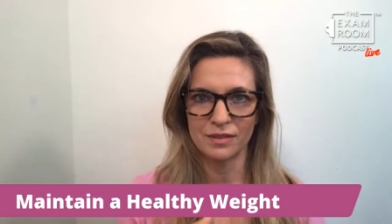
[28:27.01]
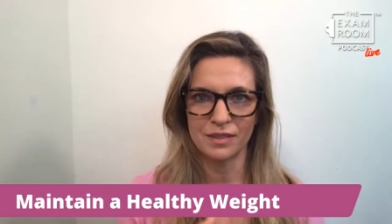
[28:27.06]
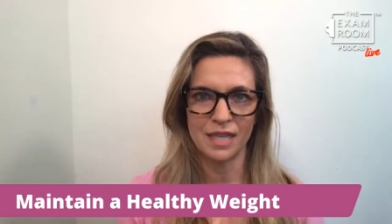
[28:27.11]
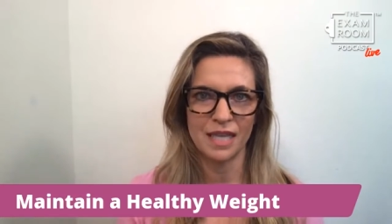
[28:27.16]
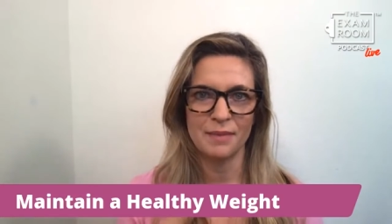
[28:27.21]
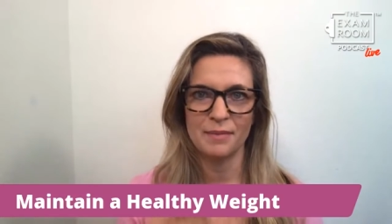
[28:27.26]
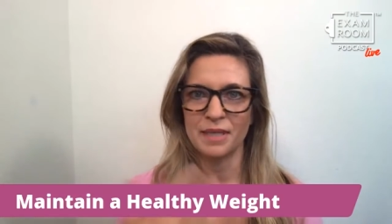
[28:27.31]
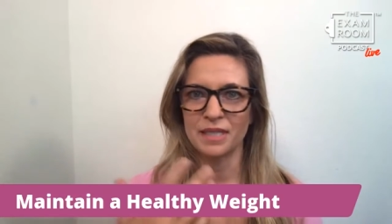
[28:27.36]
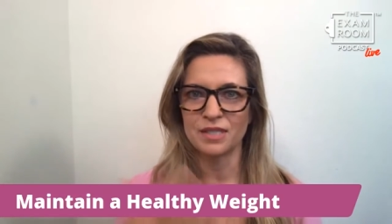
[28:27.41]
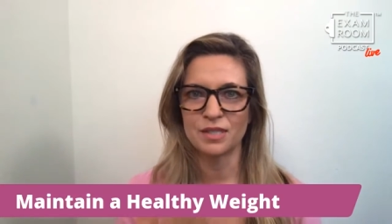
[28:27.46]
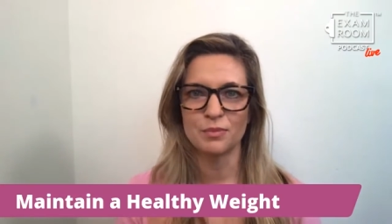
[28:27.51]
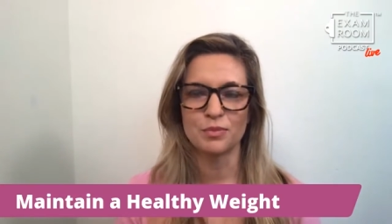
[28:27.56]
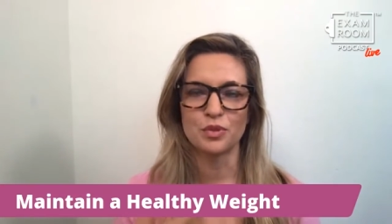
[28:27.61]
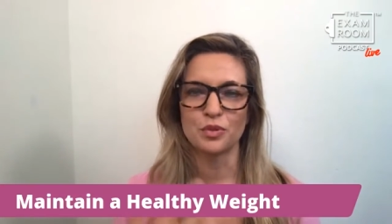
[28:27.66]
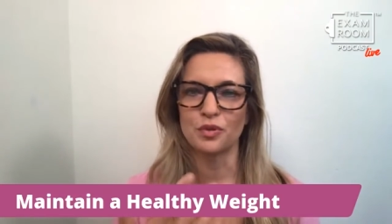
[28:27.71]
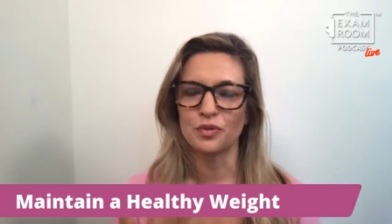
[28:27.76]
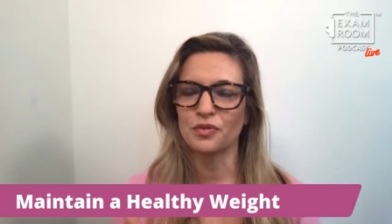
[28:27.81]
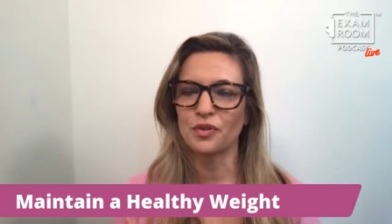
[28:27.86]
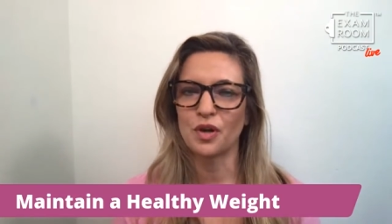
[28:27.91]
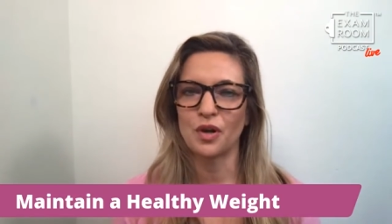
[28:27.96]
claiming some
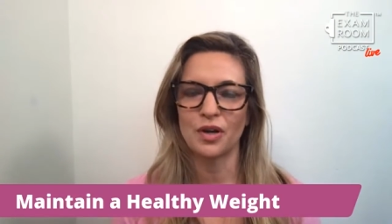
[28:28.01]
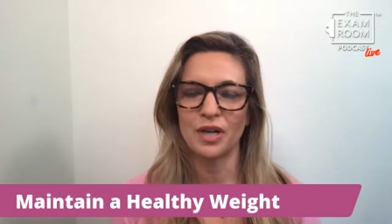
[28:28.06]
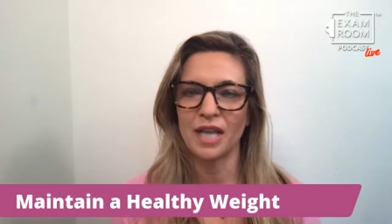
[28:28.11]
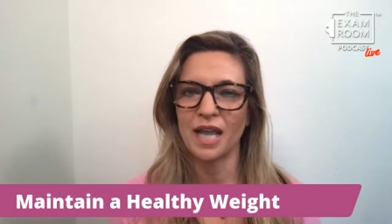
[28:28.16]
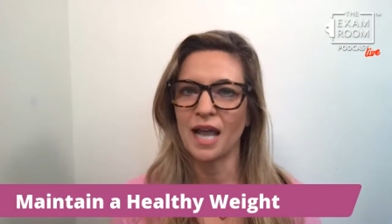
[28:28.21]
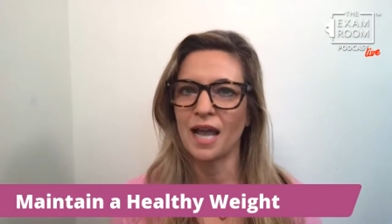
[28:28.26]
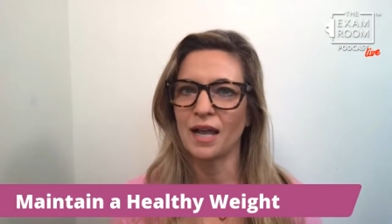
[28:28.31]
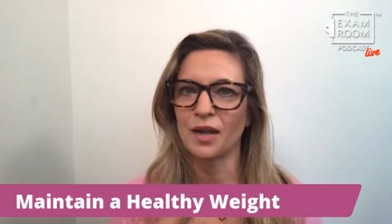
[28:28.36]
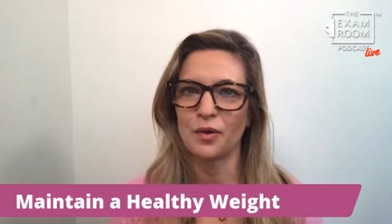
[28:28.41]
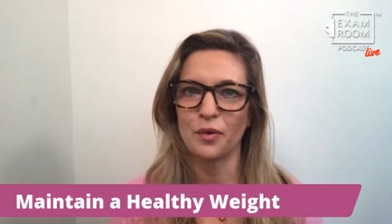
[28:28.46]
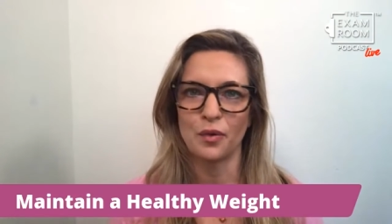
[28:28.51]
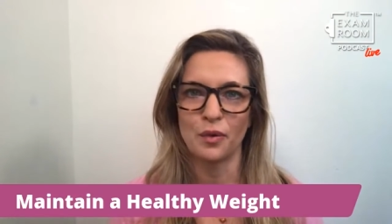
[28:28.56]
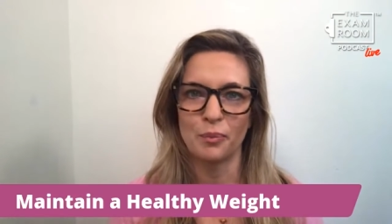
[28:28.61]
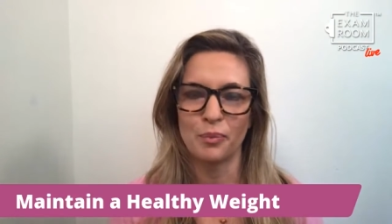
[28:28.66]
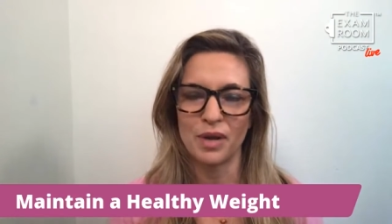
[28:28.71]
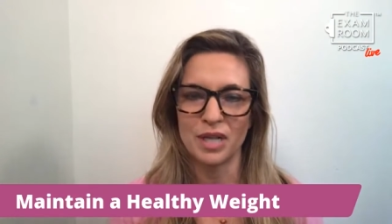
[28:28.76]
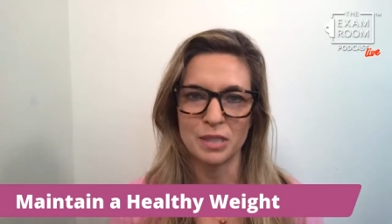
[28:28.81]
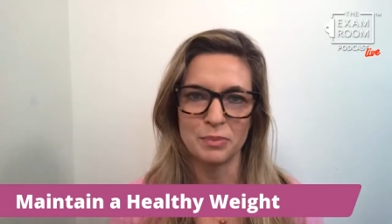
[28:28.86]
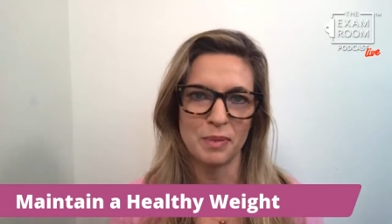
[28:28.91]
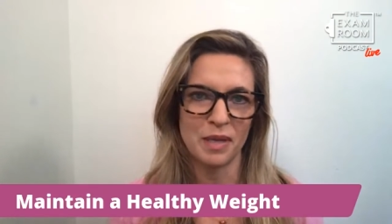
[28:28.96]
sort of cardiac or
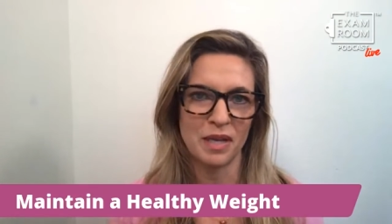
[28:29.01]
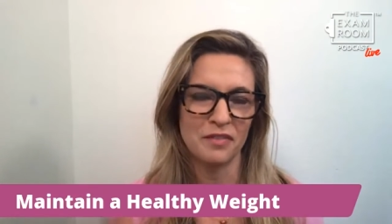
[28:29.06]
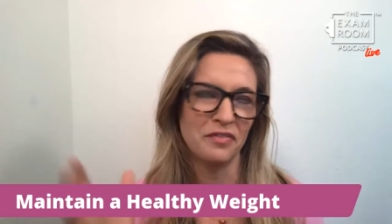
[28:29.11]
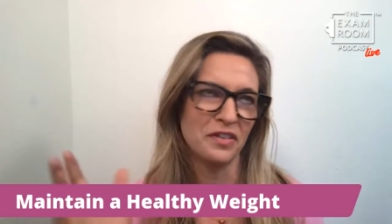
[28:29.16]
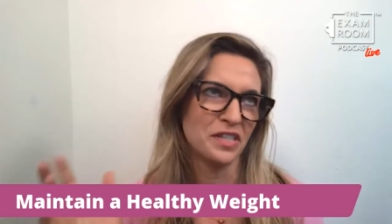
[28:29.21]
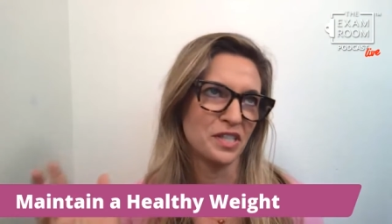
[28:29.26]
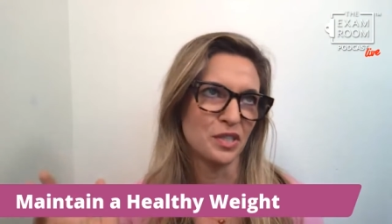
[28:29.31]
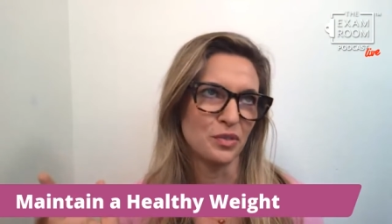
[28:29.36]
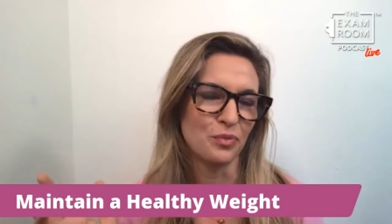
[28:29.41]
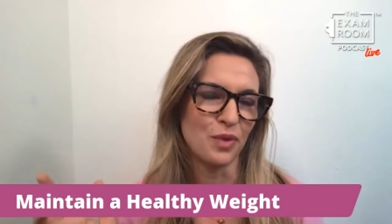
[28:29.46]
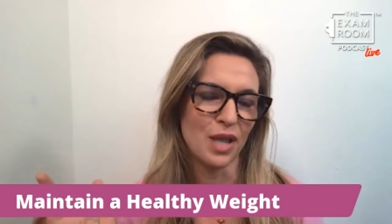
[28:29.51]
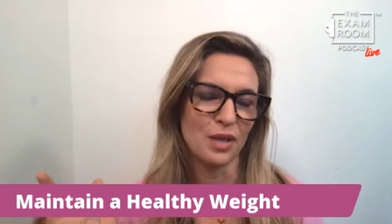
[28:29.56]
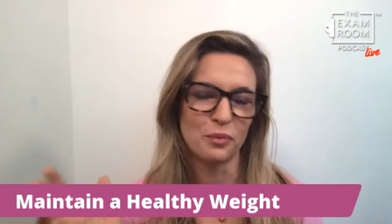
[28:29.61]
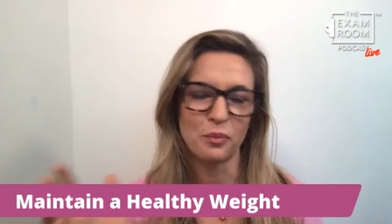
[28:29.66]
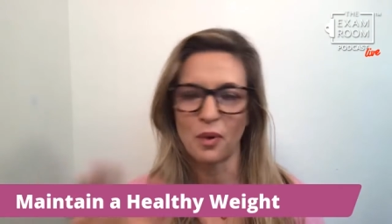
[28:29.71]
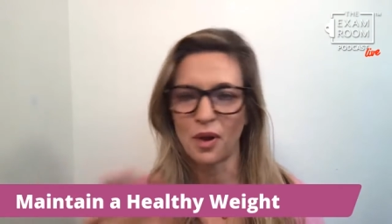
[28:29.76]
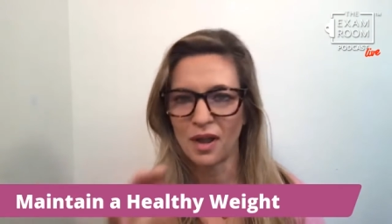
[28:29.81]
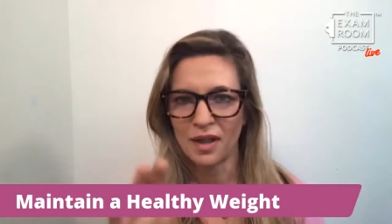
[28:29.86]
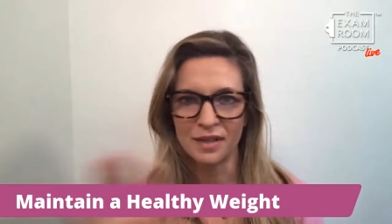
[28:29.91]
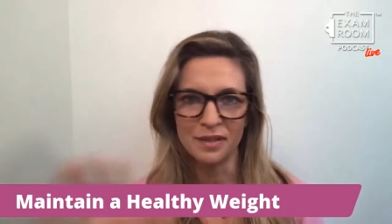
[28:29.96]
breast benefits in
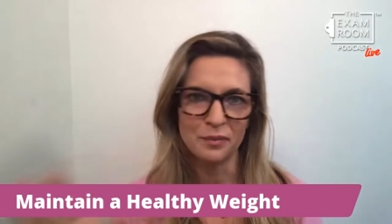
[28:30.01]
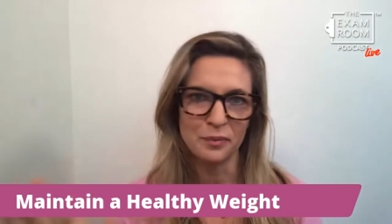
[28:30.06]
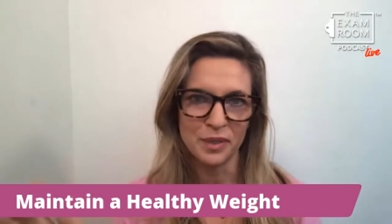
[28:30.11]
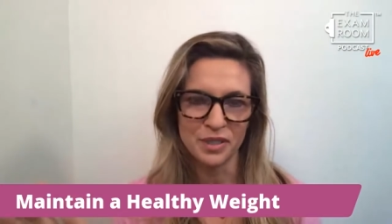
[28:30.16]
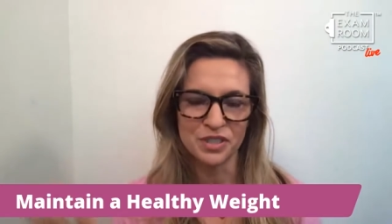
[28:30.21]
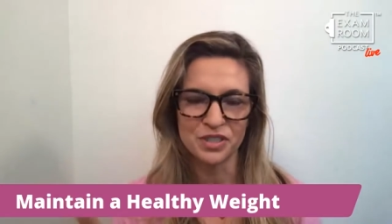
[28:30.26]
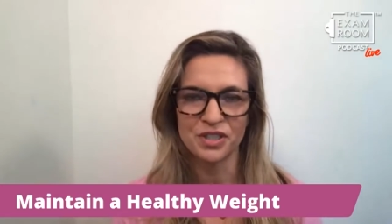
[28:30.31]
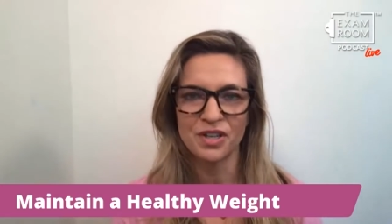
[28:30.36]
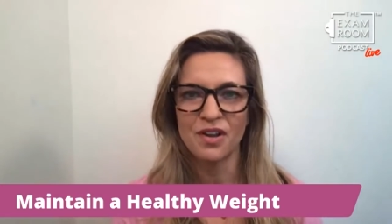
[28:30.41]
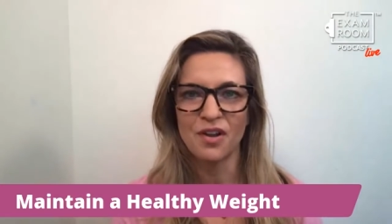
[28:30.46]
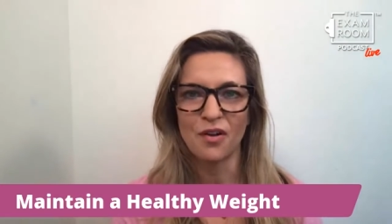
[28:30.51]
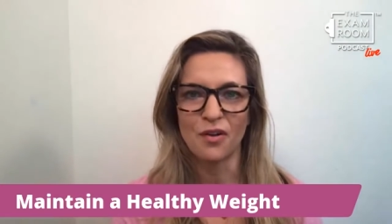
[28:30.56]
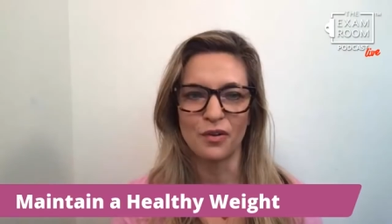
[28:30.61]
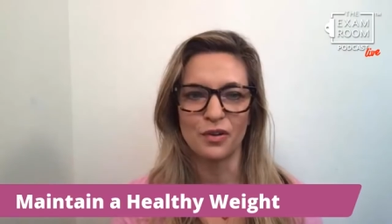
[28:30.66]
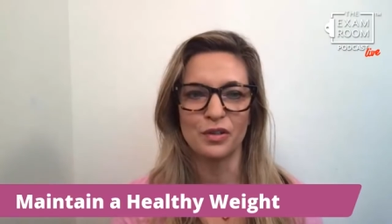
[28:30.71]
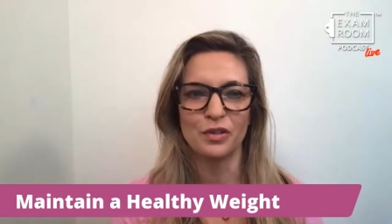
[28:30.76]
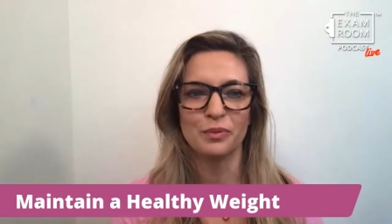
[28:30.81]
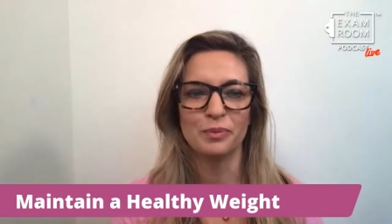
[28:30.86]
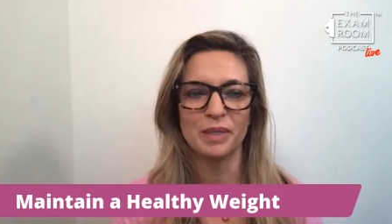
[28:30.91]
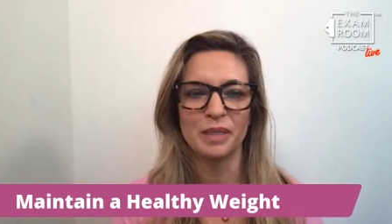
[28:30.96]
red wine, which
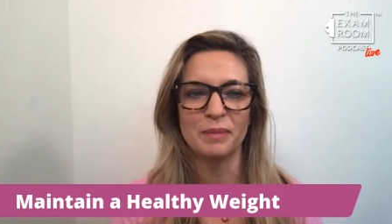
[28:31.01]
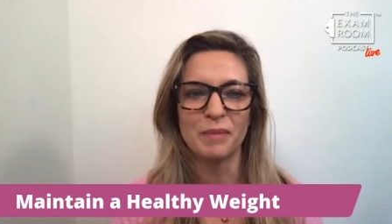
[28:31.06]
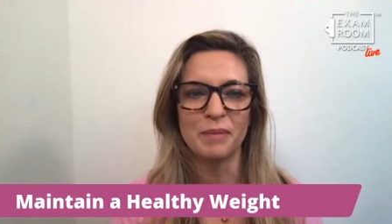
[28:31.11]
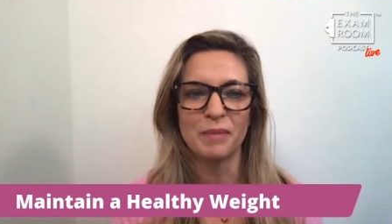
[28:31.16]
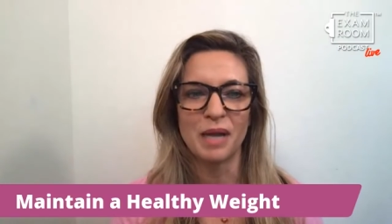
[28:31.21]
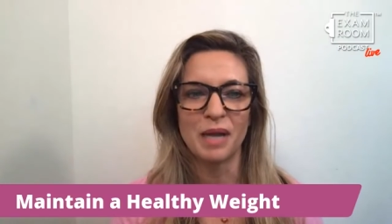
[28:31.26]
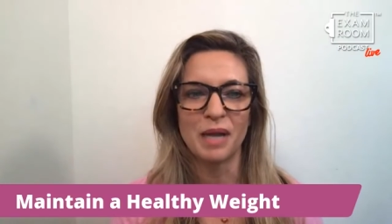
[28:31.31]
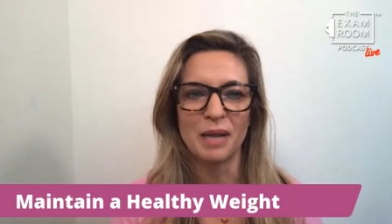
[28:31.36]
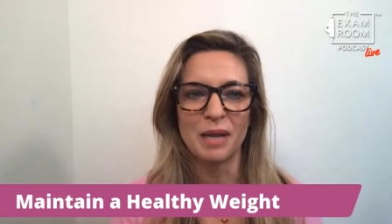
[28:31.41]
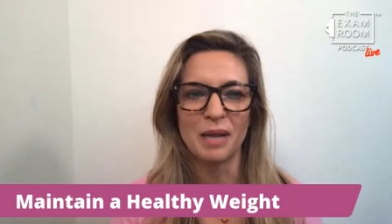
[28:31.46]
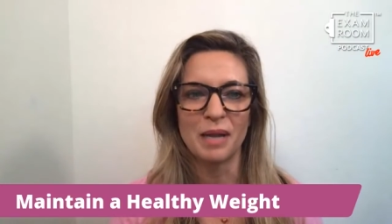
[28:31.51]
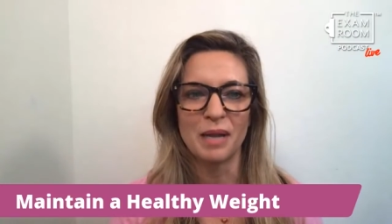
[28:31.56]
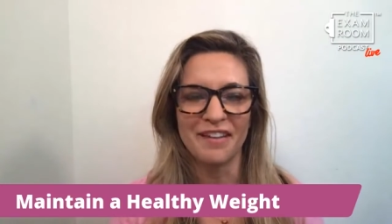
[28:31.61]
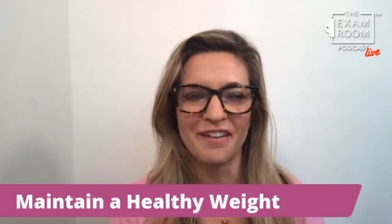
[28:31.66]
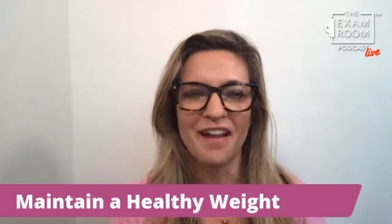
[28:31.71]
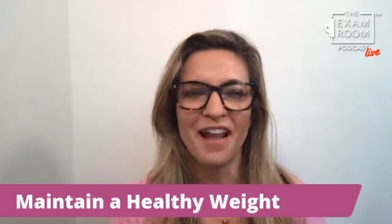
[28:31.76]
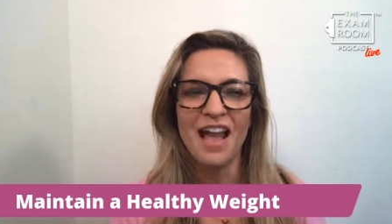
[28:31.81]
arguably might be there.